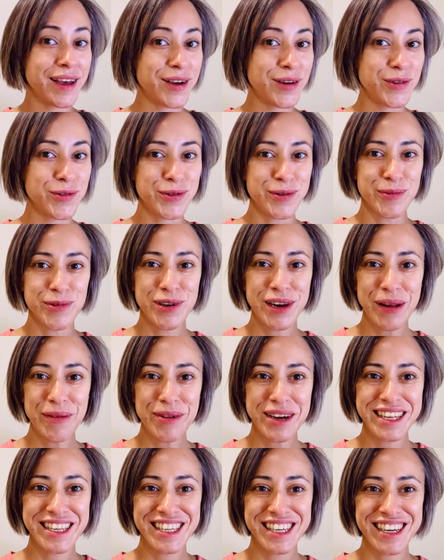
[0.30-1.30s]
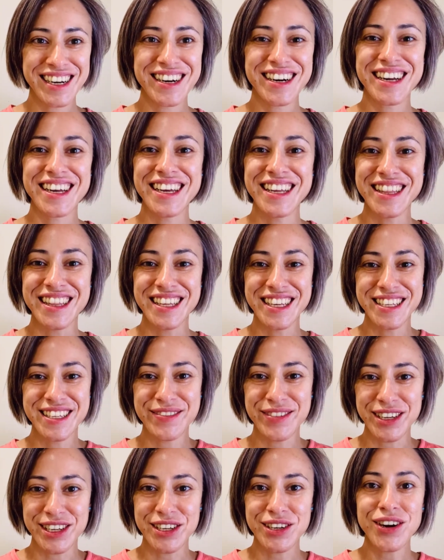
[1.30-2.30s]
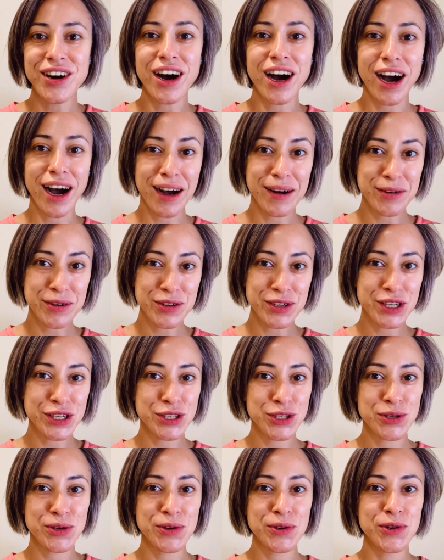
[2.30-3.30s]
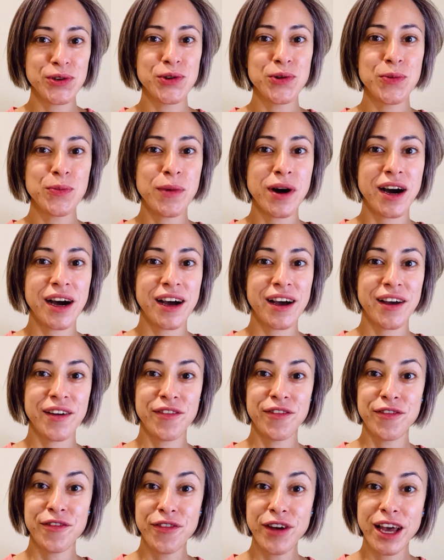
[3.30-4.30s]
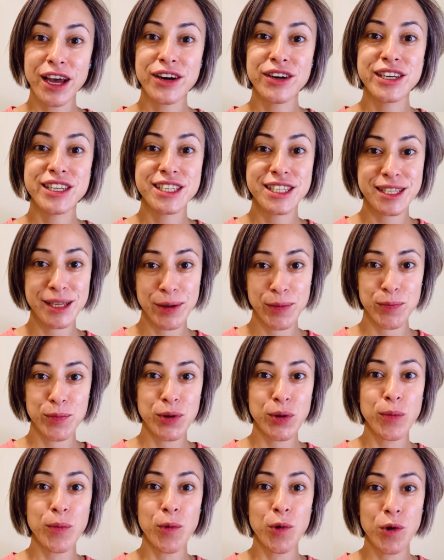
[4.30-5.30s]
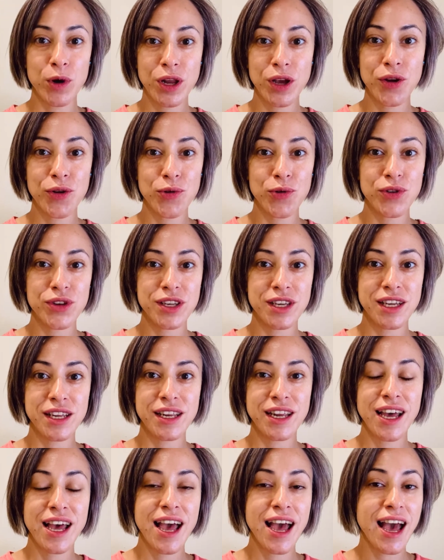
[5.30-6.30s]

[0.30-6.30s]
Good morning, my dear. In this video, I'm gonna show you my very simple morning routine